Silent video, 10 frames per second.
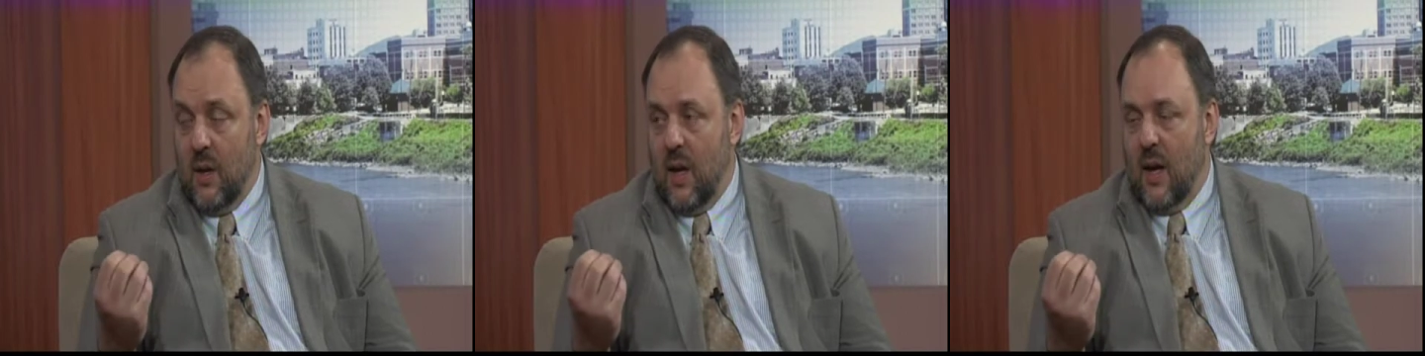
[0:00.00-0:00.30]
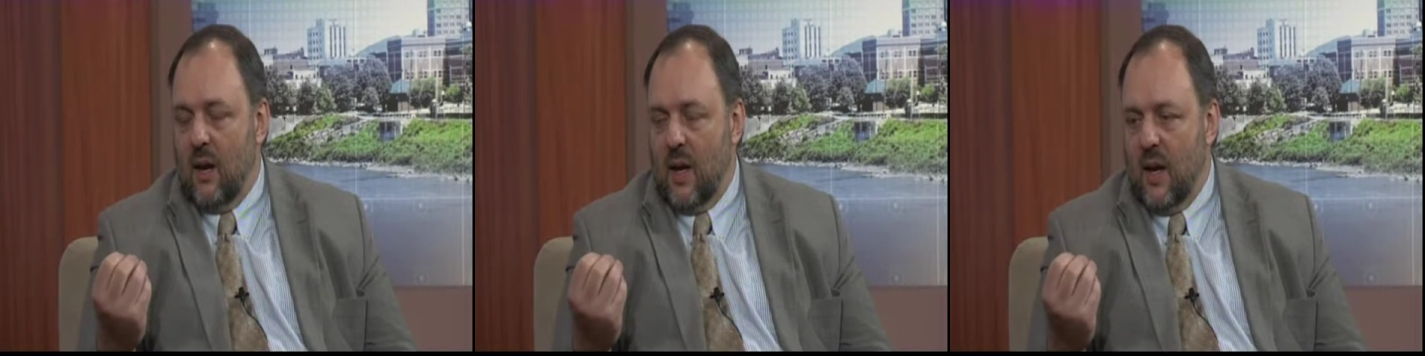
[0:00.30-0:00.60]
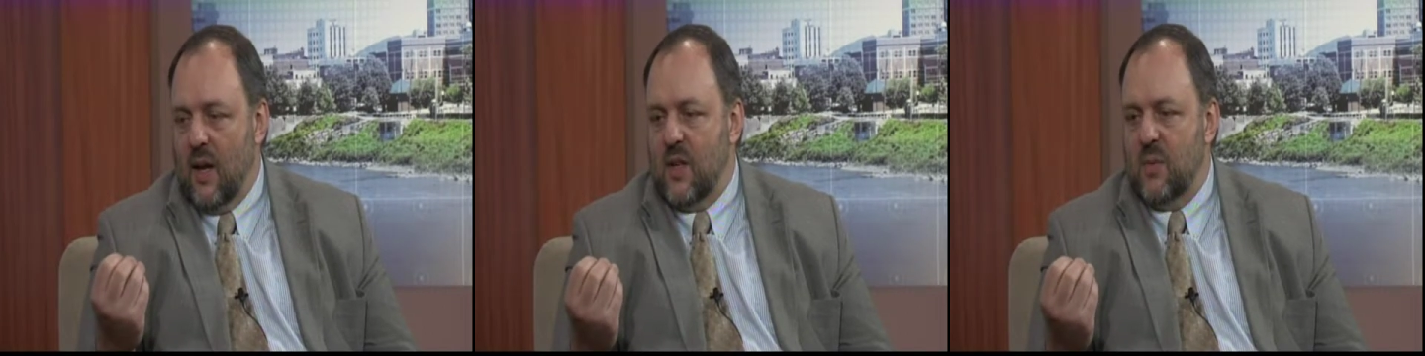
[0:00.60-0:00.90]
and
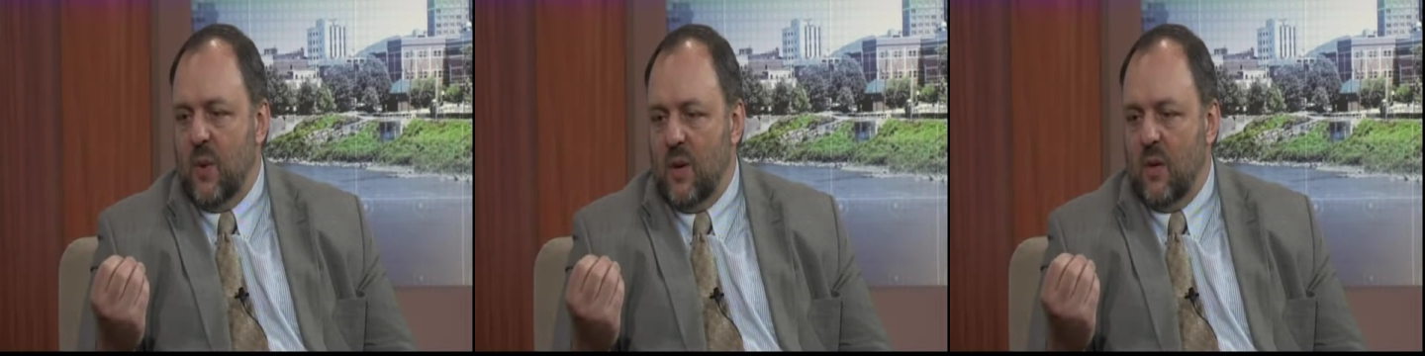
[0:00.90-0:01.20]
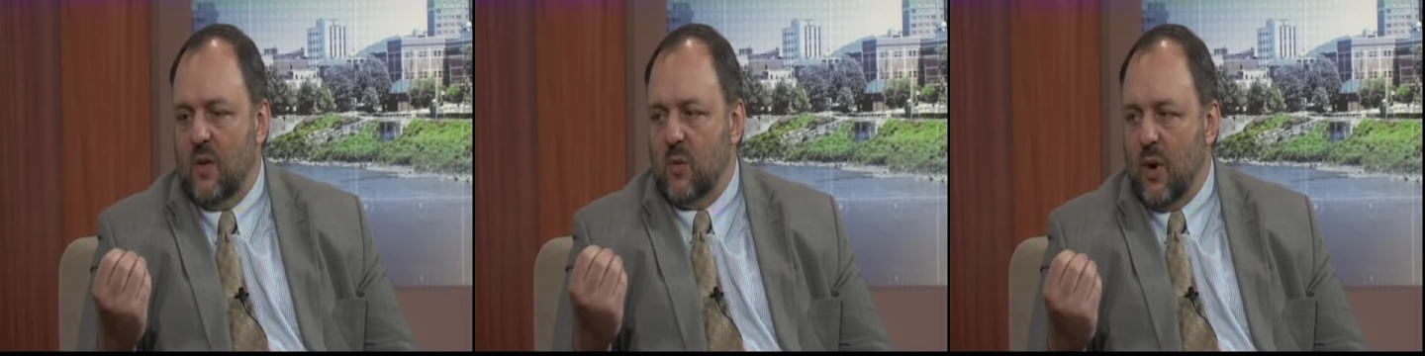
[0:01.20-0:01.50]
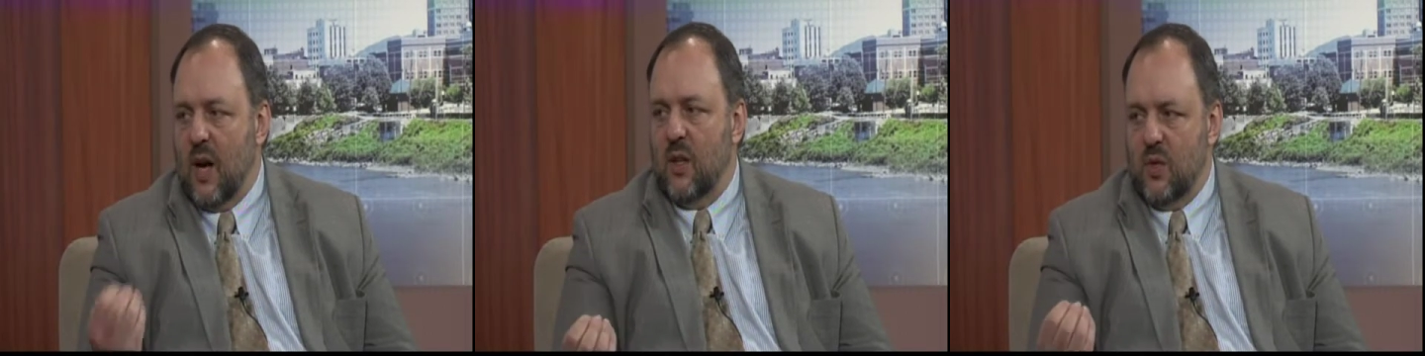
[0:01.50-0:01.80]
has been
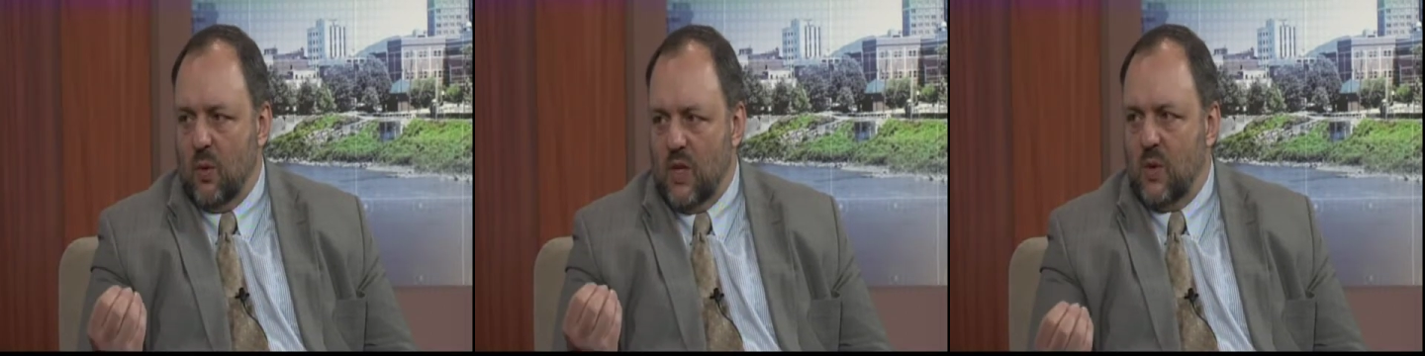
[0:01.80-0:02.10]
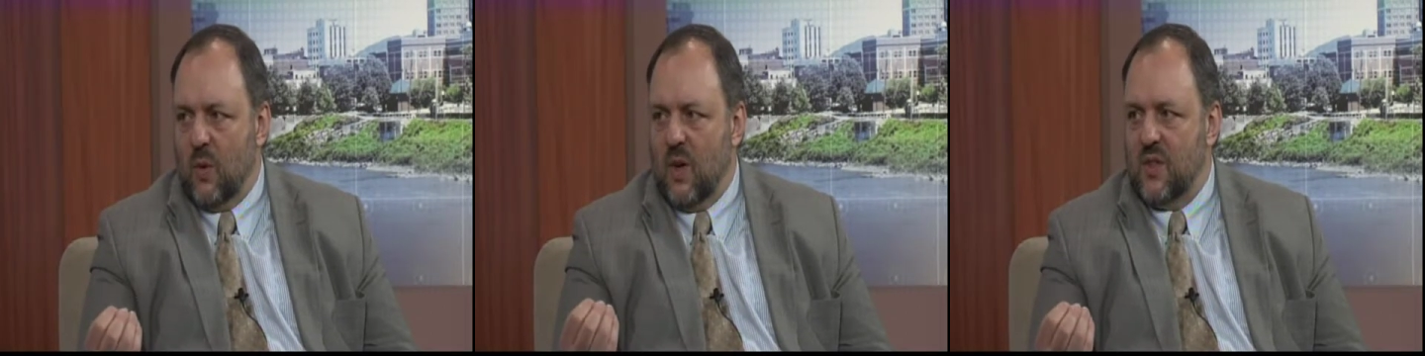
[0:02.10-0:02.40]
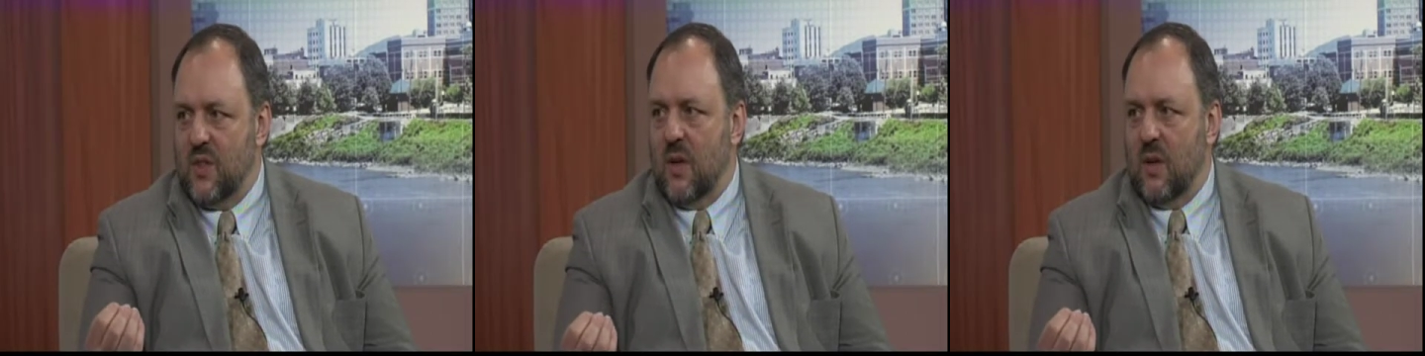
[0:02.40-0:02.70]
derogatory toward a
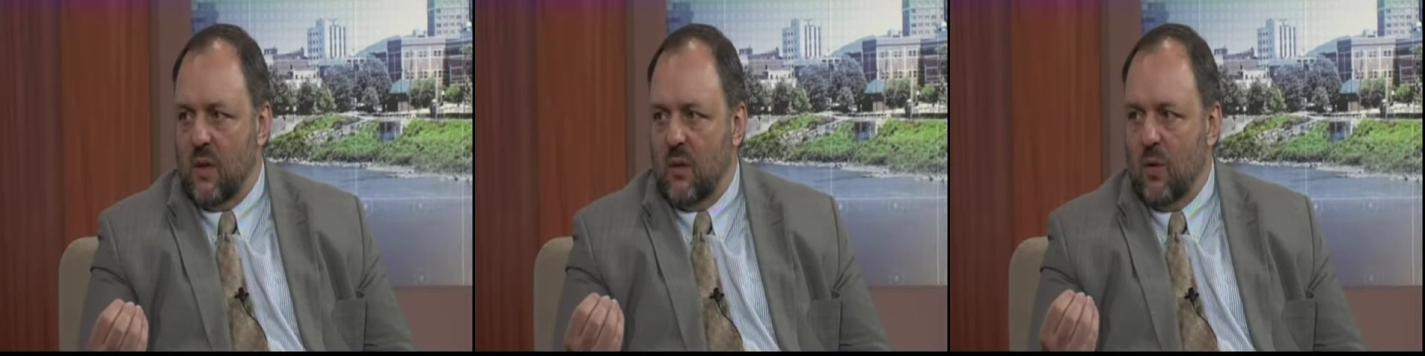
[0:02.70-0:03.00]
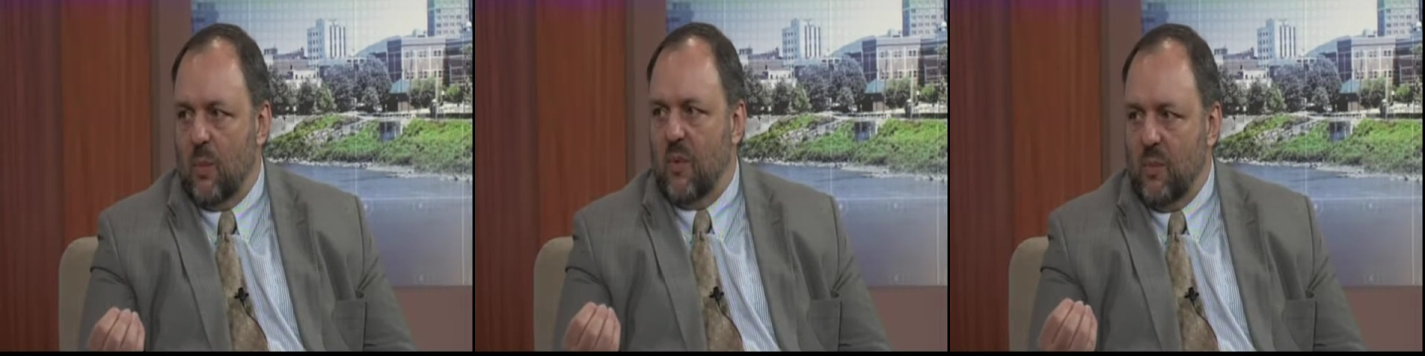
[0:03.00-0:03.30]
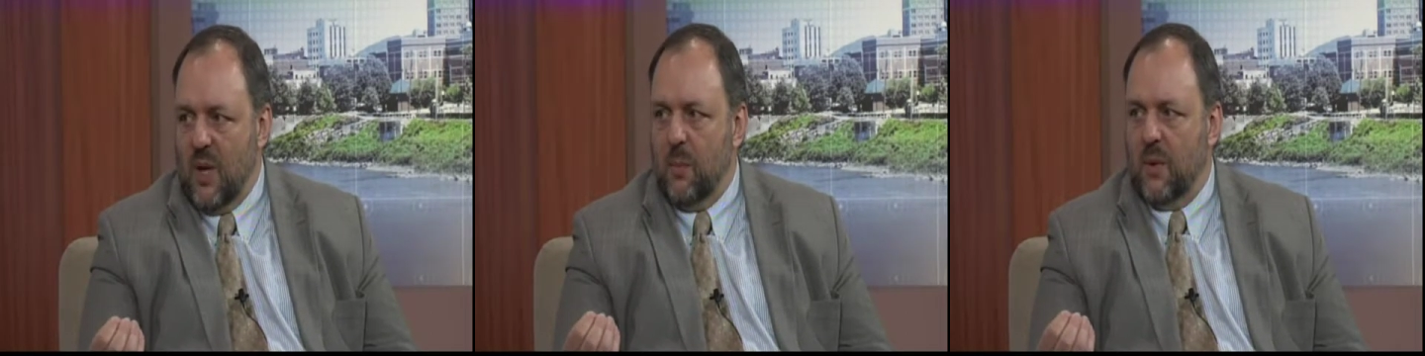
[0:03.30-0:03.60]
certain group of
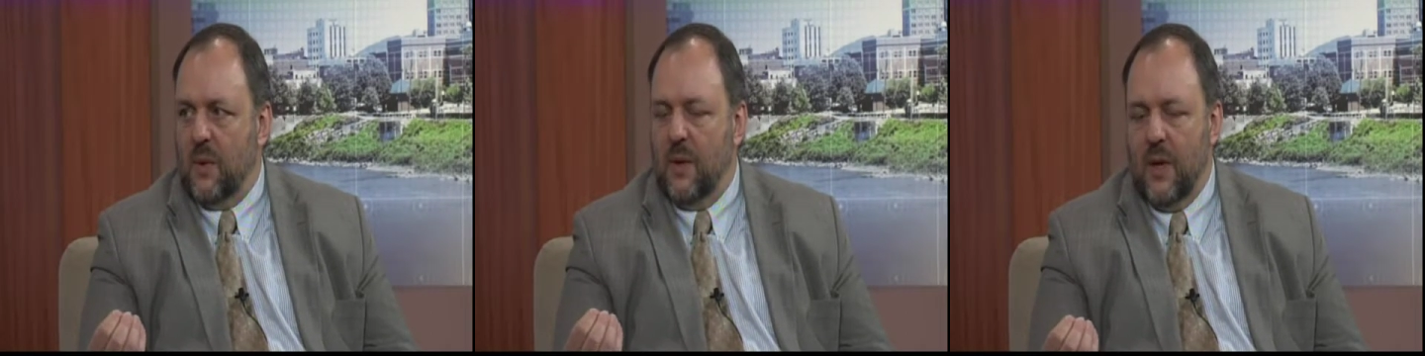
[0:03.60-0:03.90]
people.